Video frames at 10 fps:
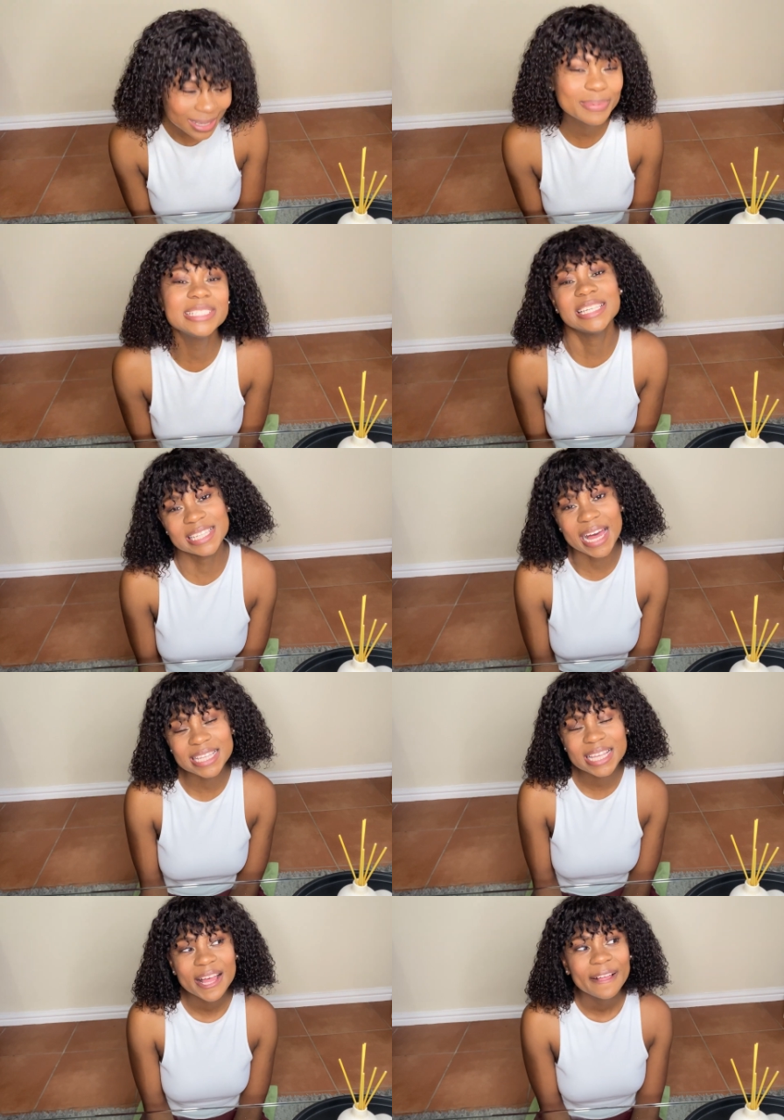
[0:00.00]
But she's
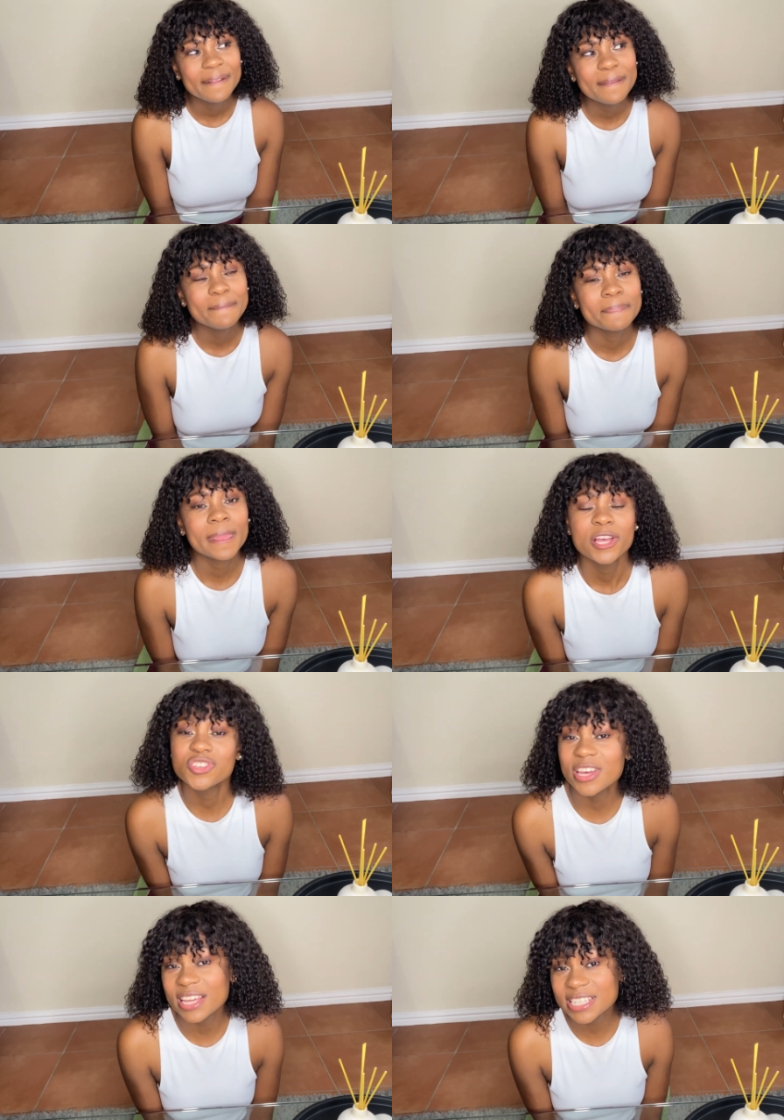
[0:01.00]
nice. So
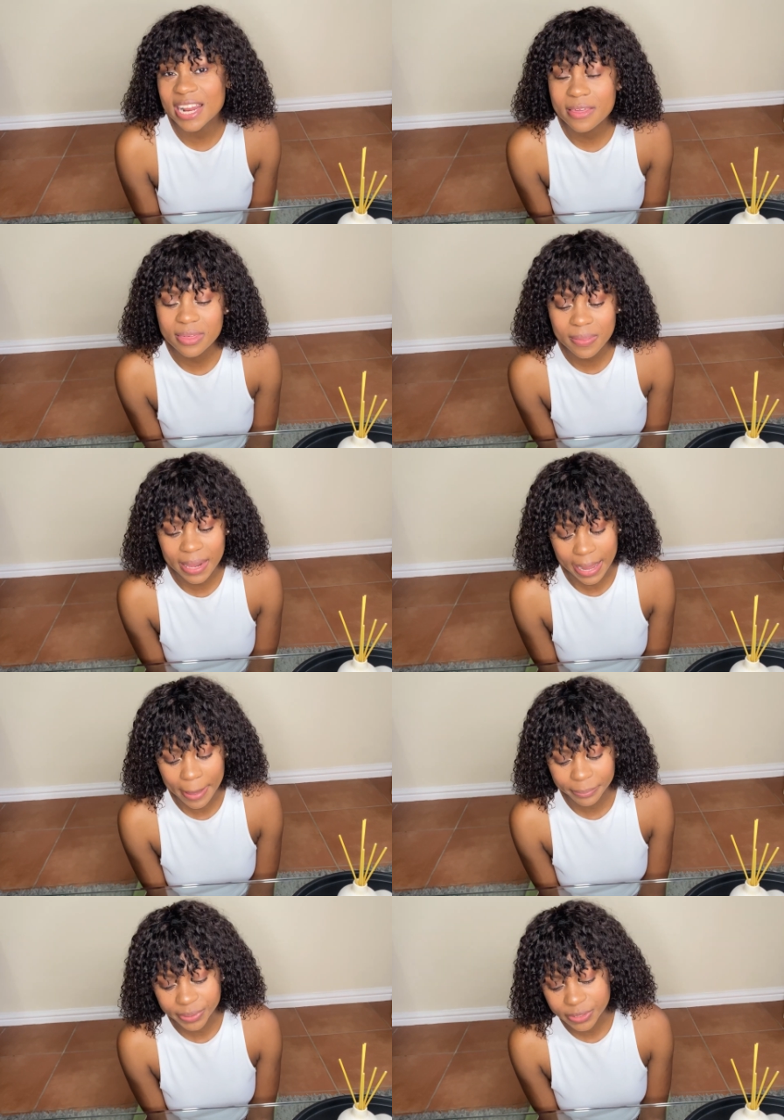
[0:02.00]
yeah, that's another thing that
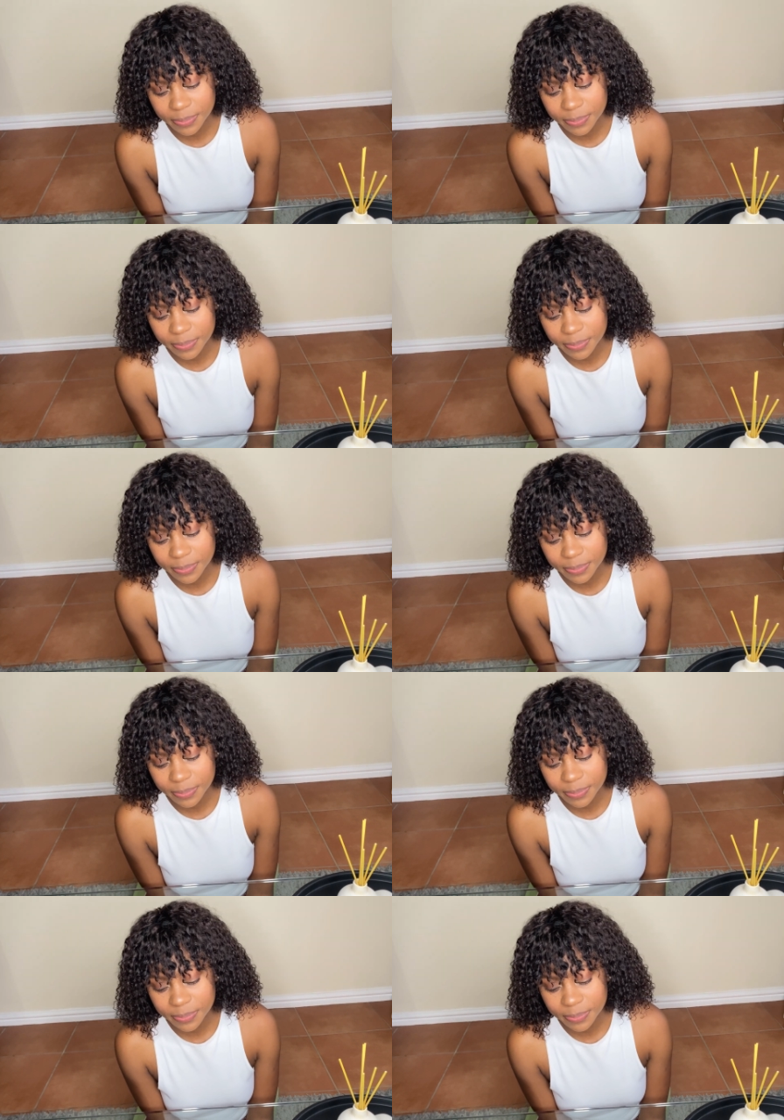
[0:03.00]
happened.